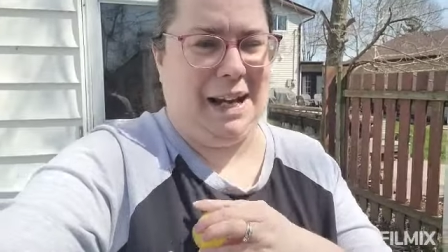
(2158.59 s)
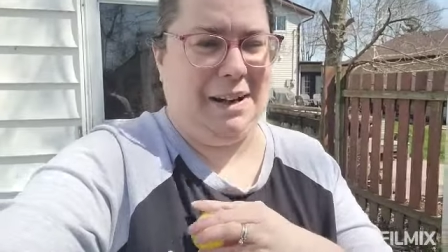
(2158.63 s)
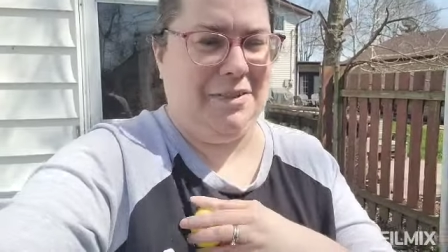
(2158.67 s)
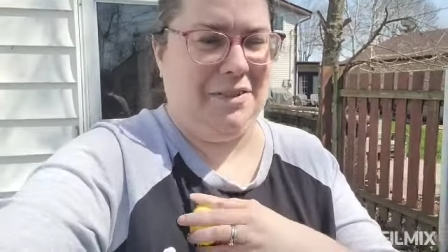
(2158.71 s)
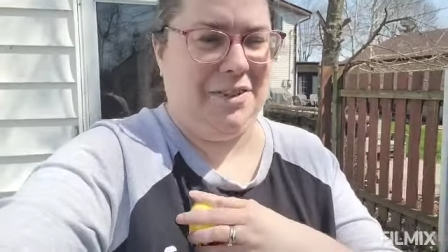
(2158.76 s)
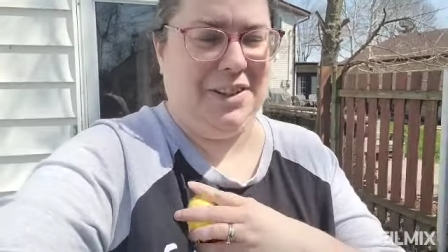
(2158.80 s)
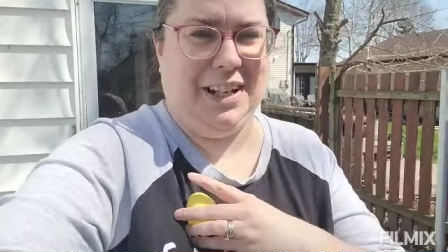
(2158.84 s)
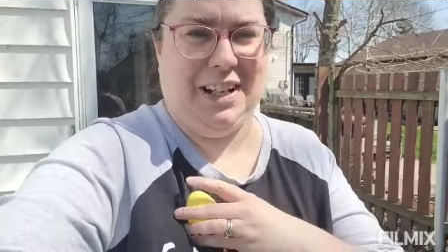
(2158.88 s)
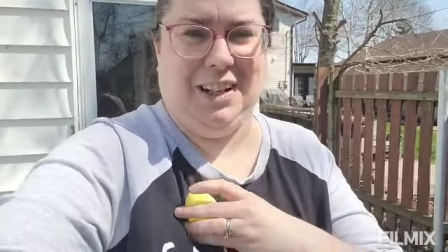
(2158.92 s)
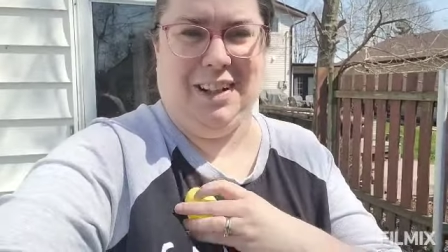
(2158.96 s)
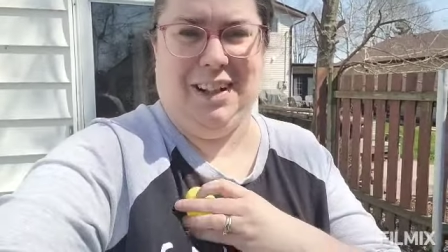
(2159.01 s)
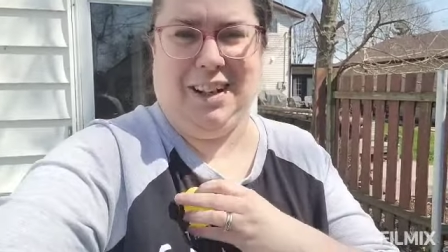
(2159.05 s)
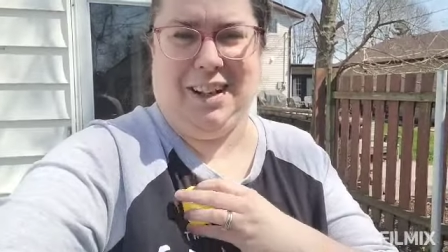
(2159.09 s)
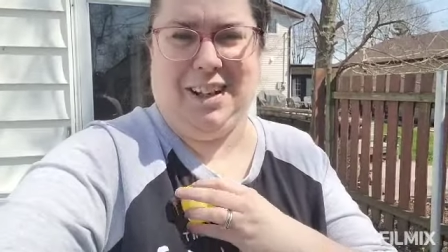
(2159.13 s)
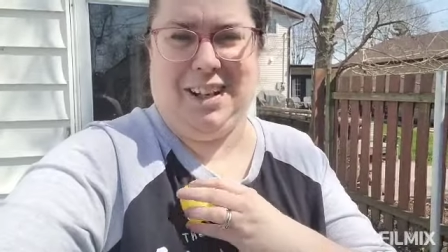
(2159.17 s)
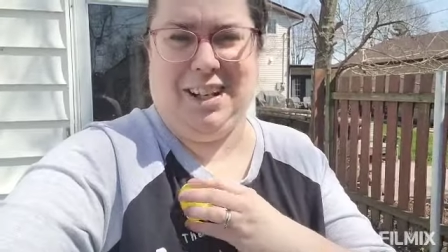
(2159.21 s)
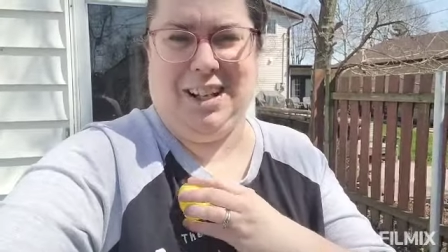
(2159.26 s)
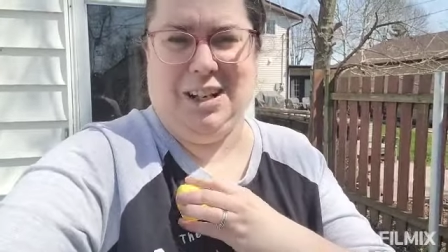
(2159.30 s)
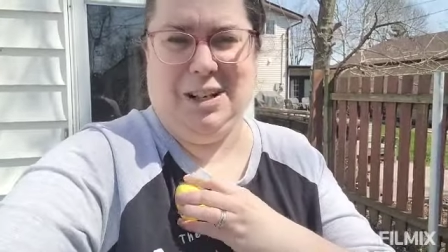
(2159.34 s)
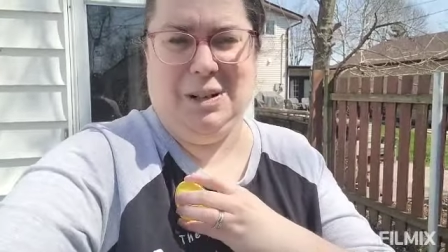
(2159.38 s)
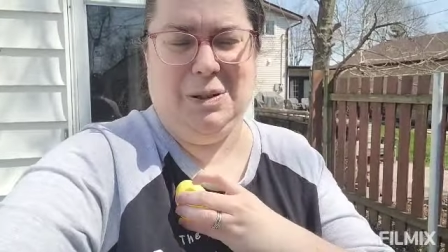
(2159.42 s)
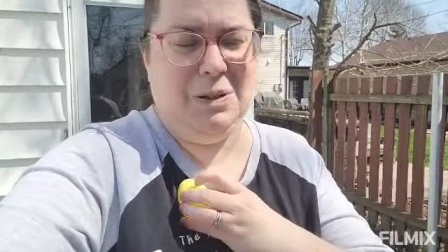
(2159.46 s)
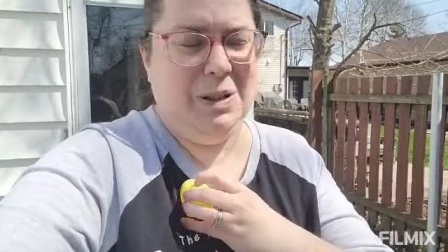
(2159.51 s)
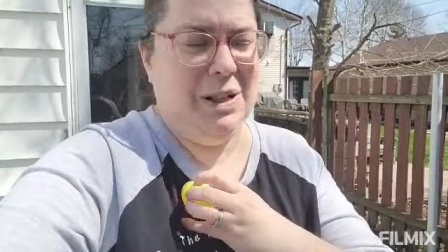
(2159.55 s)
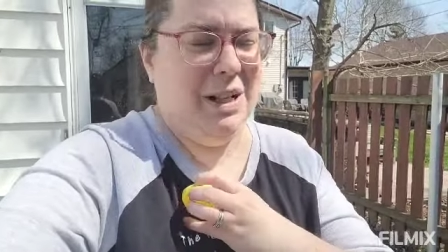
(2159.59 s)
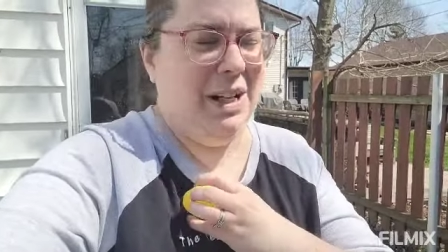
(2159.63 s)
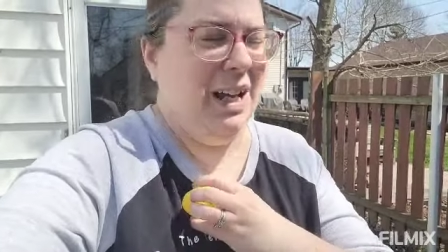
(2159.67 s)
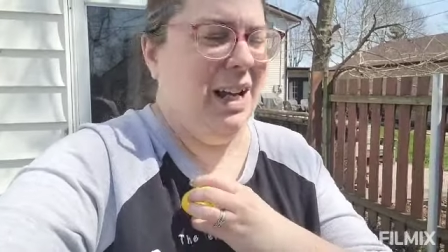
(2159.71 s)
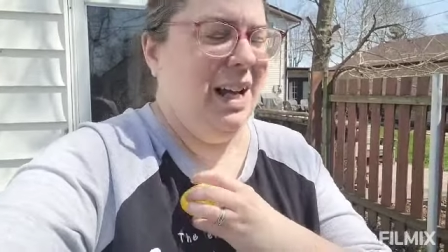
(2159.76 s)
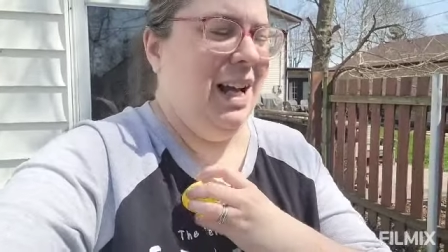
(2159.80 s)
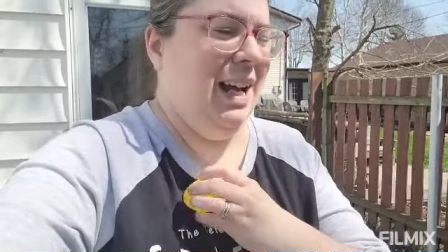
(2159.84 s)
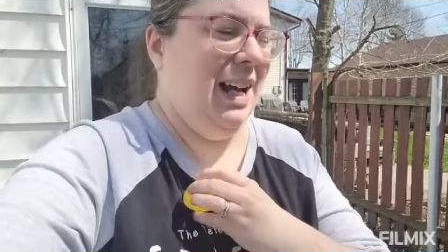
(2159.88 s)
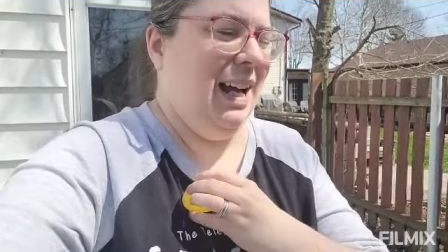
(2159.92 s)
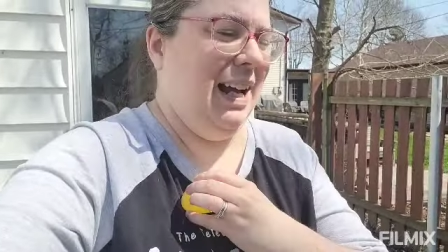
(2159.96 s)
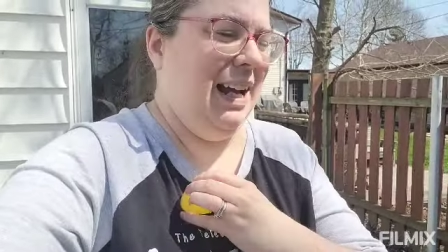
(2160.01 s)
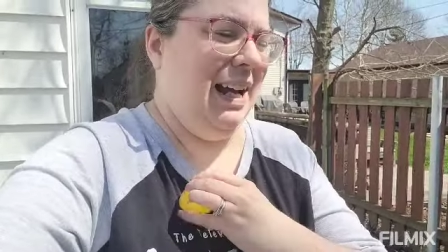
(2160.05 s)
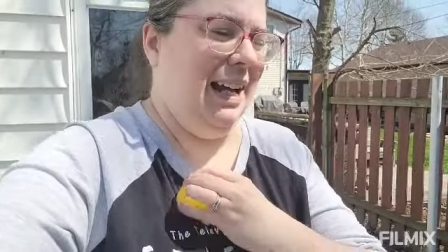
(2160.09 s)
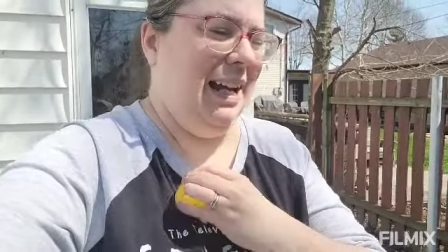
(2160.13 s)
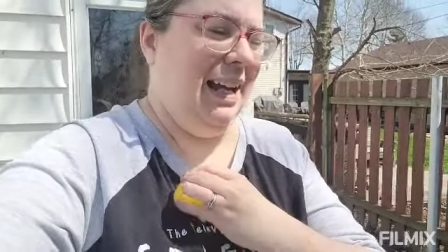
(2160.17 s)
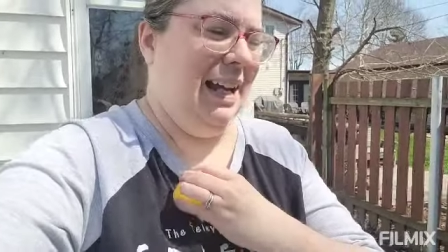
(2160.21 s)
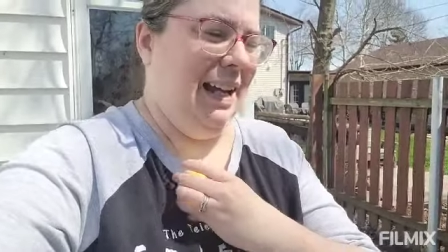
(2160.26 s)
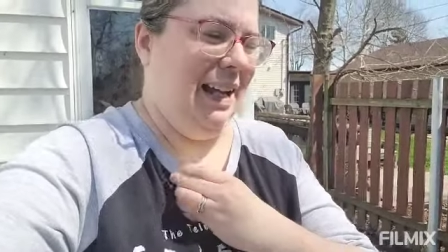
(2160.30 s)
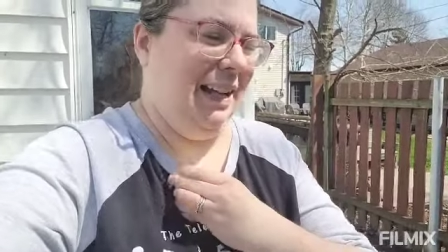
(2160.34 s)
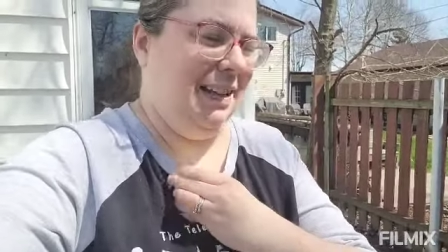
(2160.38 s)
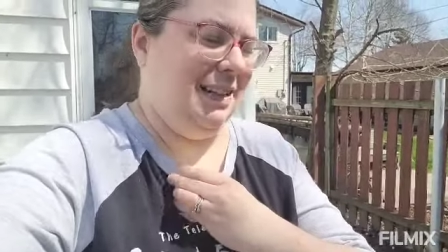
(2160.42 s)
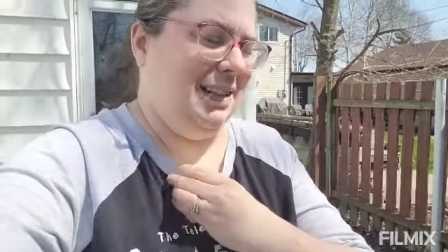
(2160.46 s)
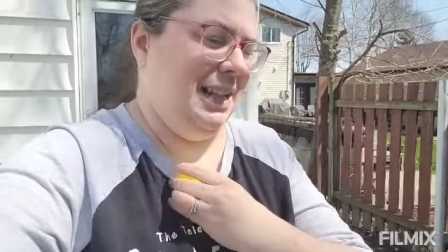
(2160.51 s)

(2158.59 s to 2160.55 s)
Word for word: everything look cute and